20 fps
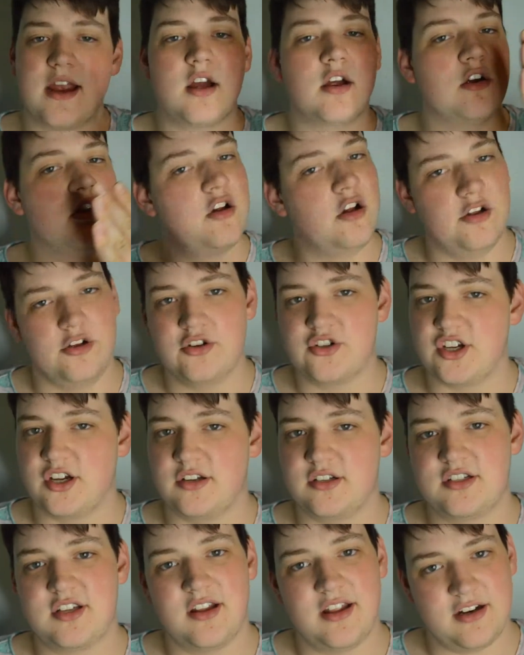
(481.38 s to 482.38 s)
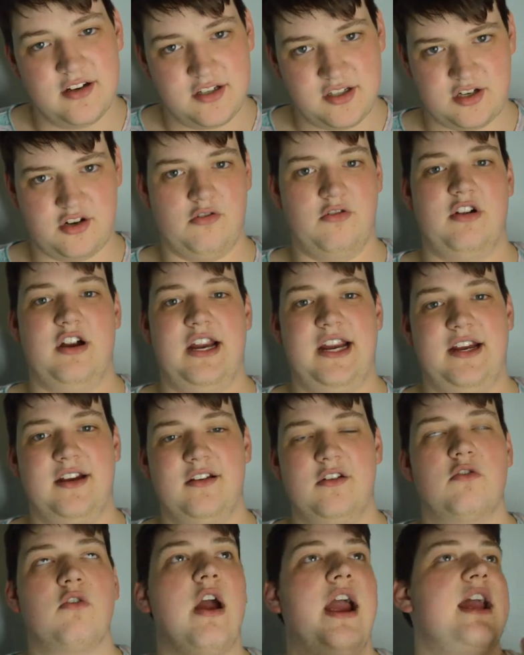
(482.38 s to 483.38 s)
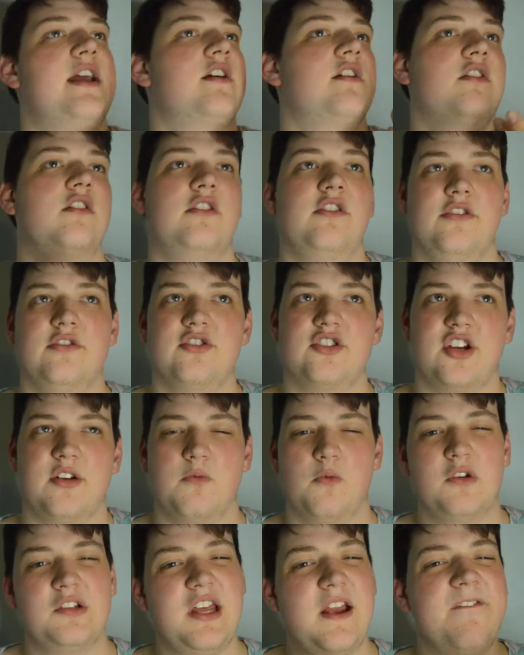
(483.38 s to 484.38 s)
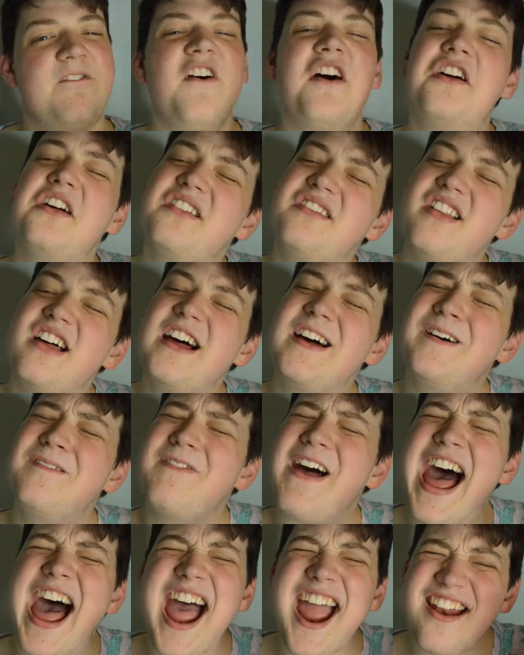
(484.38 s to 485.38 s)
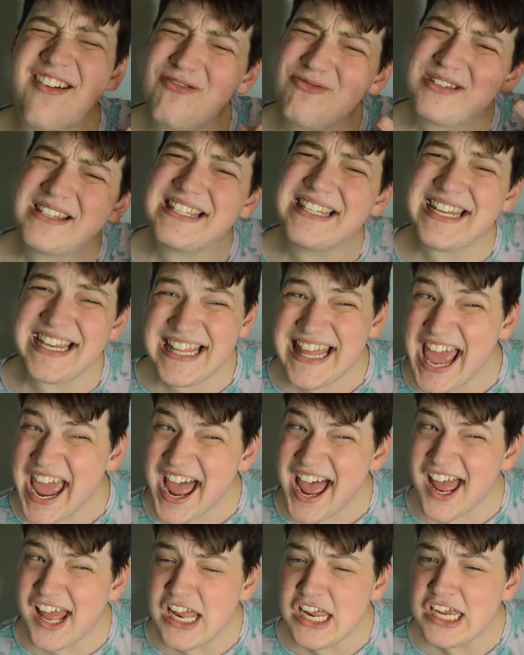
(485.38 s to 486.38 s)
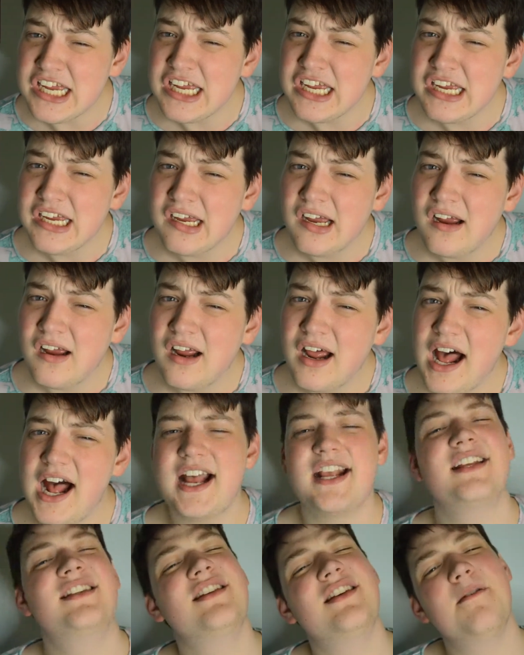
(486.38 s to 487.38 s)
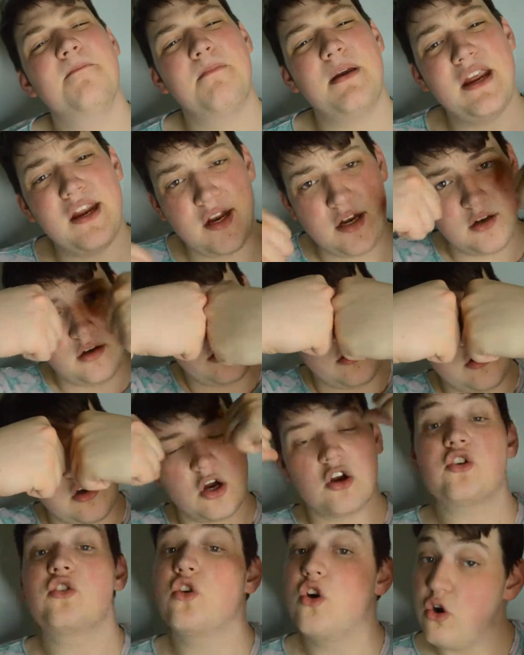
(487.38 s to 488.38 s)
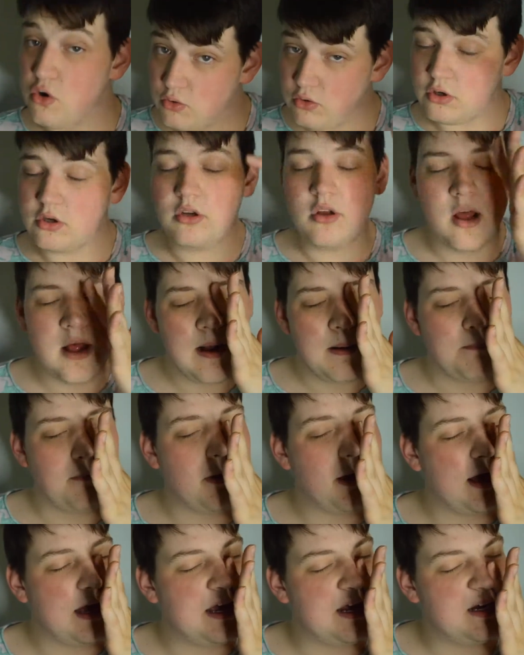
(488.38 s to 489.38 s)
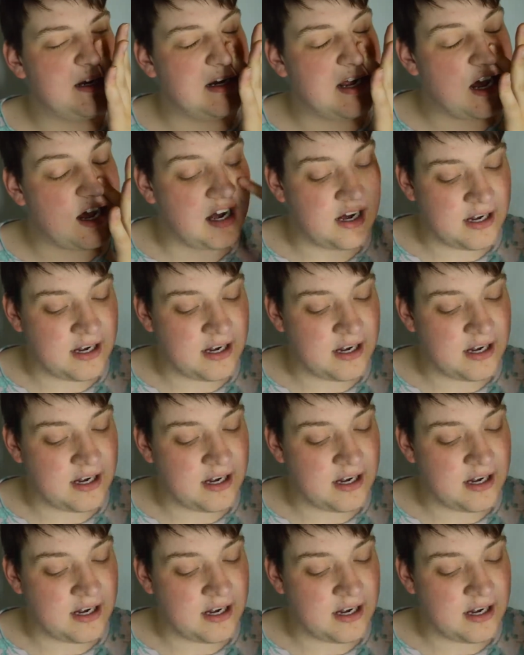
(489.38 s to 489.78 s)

conclusion to their story. Great conclusion. Will they fall in love? I don't see that. I could see him being cool, but